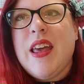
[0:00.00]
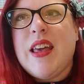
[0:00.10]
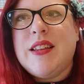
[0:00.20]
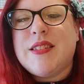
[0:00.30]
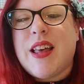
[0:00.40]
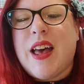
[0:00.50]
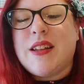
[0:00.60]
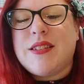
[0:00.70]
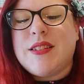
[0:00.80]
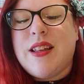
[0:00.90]
is
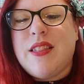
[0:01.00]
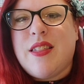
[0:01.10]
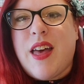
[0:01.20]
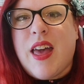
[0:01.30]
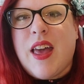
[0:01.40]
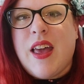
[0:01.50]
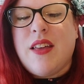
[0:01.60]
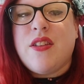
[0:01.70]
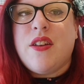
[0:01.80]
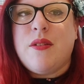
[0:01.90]
that
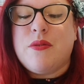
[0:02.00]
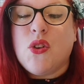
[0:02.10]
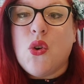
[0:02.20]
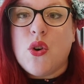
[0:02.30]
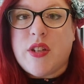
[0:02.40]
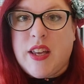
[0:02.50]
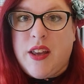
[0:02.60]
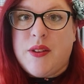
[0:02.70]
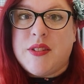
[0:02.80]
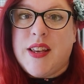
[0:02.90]
the cord I
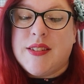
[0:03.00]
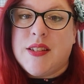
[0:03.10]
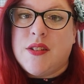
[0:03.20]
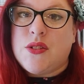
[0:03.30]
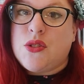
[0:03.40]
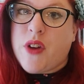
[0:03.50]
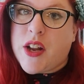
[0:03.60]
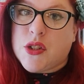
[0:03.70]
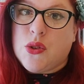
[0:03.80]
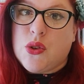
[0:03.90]
used isn't
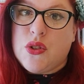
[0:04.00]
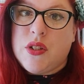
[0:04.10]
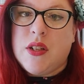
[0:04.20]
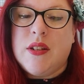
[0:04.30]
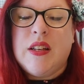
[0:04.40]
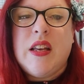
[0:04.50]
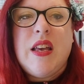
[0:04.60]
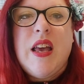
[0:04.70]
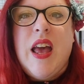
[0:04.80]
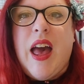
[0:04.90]
stretch cord.
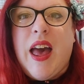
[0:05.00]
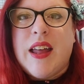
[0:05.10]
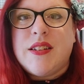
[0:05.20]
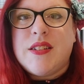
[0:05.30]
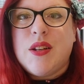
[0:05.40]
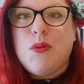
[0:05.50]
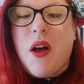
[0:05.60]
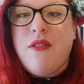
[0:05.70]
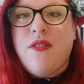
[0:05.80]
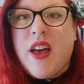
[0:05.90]
And
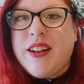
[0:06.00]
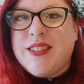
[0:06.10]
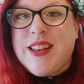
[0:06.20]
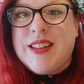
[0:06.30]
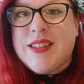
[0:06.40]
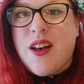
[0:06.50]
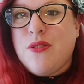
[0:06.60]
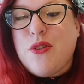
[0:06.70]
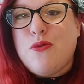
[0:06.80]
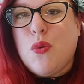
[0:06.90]
what I find is
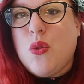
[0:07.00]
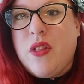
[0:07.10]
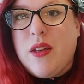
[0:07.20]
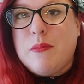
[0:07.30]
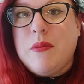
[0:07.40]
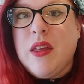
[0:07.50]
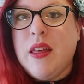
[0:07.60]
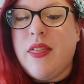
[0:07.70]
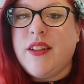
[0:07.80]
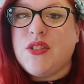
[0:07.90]
after I've worn them,
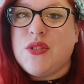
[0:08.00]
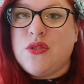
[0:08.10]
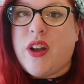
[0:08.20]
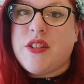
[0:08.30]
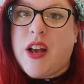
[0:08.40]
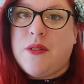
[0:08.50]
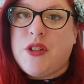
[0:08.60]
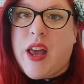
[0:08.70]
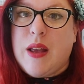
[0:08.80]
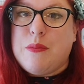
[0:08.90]
they just stretch out of
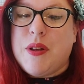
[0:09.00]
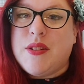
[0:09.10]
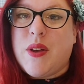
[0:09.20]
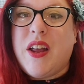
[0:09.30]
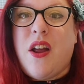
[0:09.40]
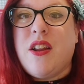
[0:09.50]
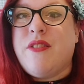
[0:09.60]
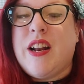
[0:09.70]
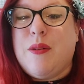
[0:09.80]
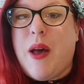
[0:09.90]
shape. So I can only
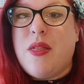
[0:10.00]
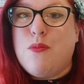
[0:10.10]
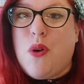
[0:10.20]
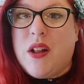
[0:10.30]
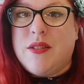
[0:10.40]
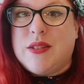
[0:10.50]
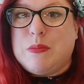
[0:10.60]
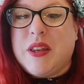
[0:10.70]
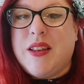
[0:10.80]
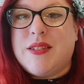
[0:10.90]
really wear them once,
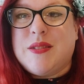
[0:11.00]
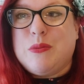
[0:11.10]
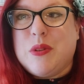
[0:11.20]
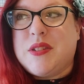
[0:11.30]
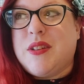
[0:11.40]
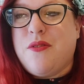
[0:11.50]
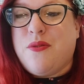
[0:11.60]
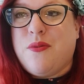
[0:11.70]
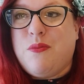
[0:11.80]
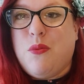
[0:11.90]
because once
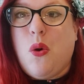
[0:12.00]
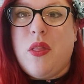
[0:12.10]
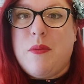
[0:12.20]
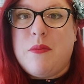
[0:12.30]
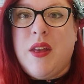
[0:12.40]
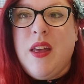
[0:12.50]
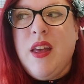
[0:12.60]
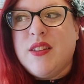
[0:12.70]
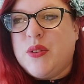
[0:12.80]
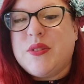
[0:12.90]
I've worn them,
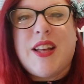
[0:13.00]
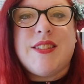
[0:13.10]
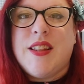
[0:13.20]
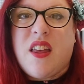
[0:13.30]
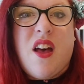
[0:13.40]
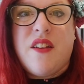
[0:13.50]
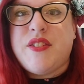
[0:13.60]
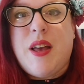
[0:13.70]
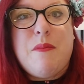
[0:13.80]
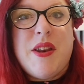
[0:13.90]
sort of sat in the car
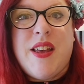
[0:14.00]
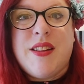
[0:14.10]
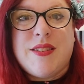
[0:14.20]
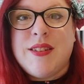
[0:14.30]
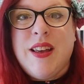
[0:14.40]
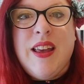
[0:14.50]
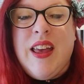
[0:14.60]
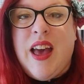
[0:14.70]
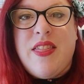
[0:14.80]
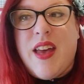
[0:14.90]
for 10 minutes
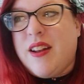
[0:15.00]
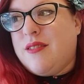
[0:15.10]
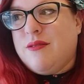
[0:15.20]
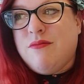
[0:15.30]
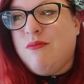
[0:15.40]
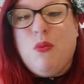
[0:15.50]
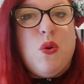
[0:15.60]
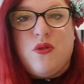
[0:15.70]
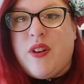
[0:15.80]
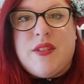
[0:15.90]
and then
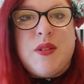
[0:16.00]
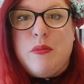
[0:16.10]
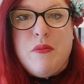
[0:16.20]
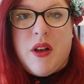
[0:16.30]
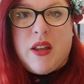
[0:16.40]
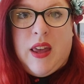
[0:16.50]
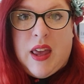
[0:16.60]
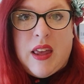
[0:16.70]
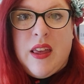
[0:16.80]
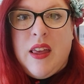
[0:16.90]
walked around the
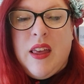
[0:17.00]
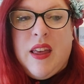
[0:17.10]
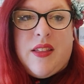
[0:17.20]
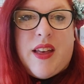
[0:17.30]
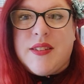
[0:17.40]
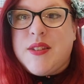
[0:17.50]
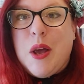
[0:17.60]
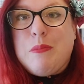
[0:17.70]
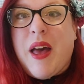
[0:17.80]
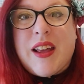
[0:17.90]
supermarket, they're
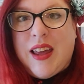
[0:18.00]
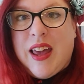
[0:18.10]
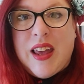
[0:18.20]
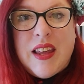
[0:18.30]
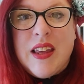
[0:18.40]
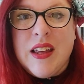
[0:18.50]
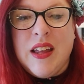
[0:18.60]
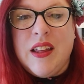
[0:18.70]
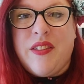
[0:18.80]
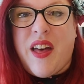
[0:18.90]
so baggy
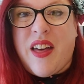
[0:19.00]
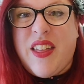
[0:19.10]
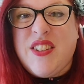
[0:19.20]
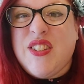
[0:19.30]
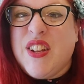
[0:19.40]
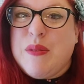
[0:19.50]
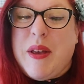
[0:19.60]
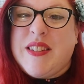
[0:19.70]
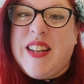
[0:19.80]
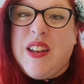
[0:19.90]
that they just look a
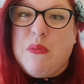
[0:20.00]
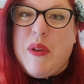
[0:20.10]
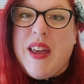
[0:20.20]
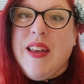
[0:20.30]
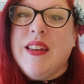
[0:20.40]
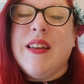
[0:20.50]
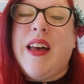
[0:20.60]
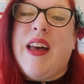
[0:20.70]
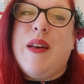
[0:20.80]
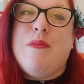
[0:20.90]
bit silly on me,
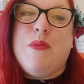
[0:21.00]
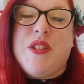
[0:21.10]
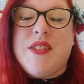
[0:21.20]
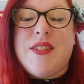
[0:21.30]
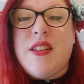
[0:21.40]
which is